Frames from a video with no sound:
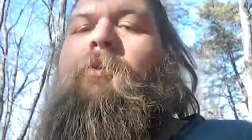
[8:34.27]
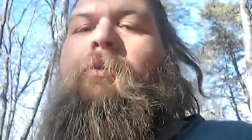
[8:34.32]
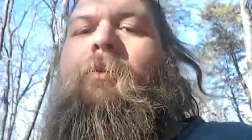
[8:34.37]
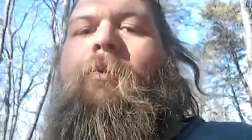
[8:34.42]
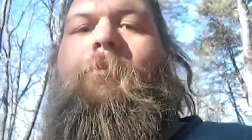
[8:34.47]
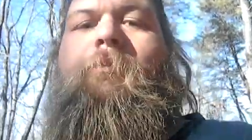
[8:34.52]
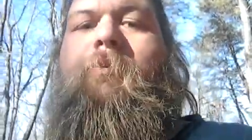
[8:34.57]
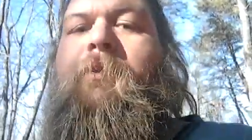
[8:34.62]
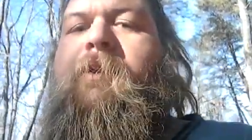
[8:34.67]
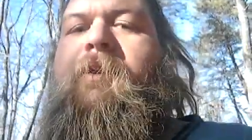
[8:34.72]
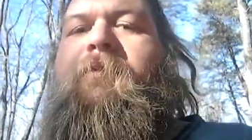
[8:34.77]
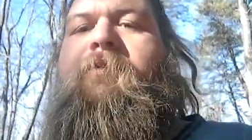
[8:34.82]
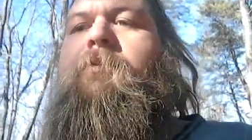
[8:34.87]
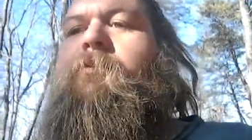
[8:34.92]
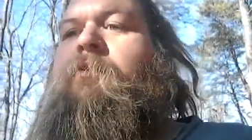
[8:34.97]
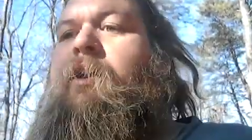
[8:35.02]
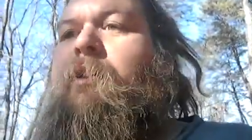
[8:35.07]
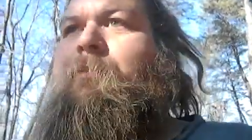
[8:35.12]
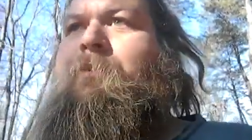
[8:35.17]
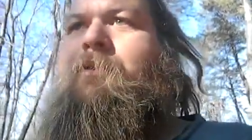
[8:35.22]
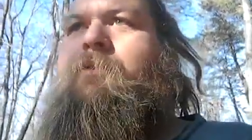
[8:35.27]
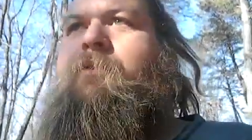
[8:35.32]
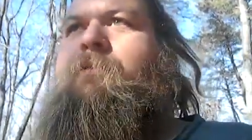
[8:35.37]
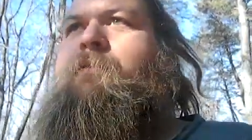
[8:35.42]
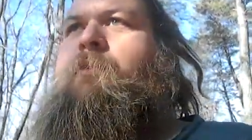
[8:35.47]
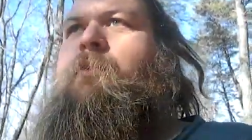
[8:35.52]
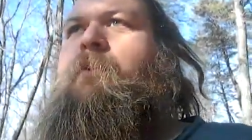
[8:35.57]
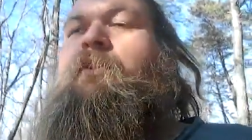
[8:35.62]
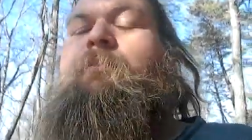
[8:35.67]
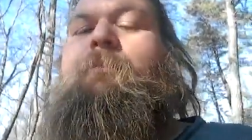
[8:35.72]
you don't believe in raping your
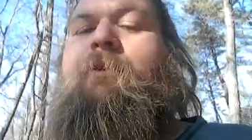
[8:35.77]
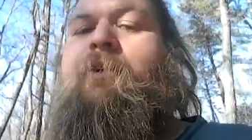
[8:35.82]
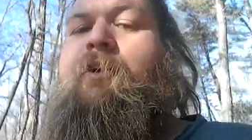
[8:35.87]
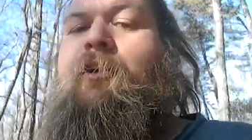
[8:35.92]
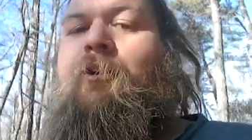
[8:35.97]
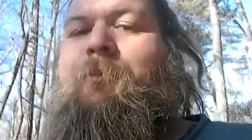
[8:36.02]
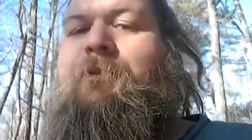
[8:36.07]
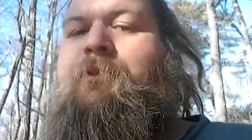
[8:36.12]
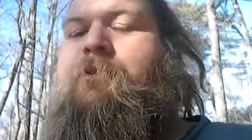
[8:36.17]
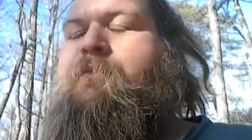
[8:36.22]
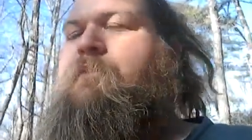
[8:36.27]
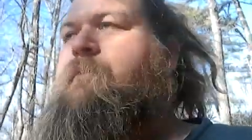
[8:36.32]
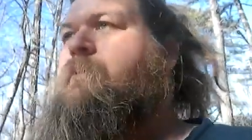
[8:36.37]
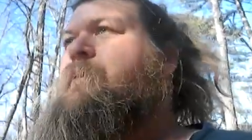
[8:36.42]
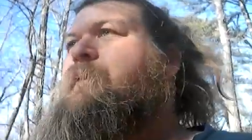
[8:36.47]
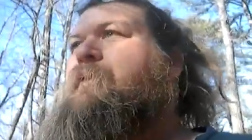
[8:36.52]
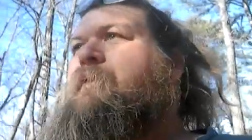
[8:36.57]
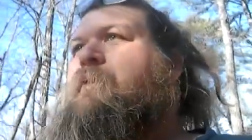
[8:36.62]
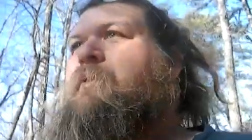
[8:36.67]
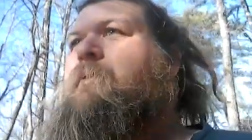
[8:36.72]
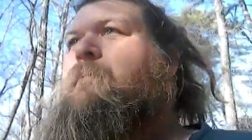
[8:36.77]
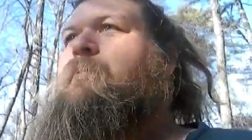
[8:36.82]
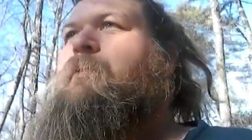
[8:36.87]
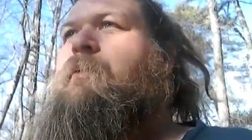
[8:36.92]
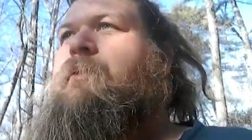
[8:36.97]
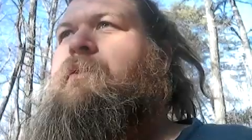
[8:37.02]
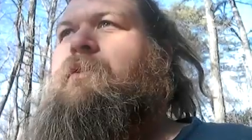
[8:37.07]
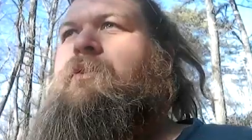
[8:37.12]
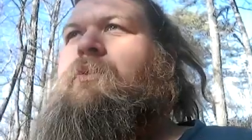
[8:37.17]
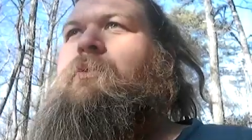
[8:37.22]
forest but helping your forest,
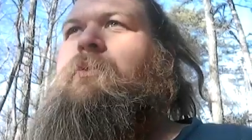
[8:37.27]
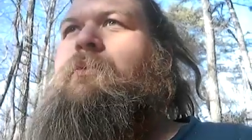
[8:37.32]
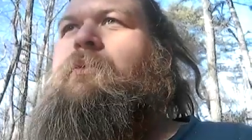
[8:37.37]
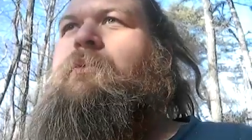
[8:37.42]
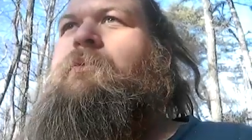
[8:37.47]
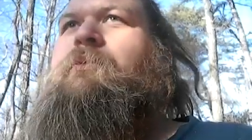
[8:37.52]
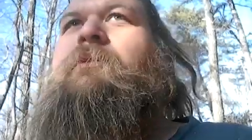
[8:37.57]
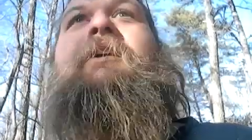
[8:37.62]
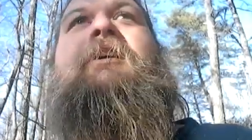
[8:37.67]
you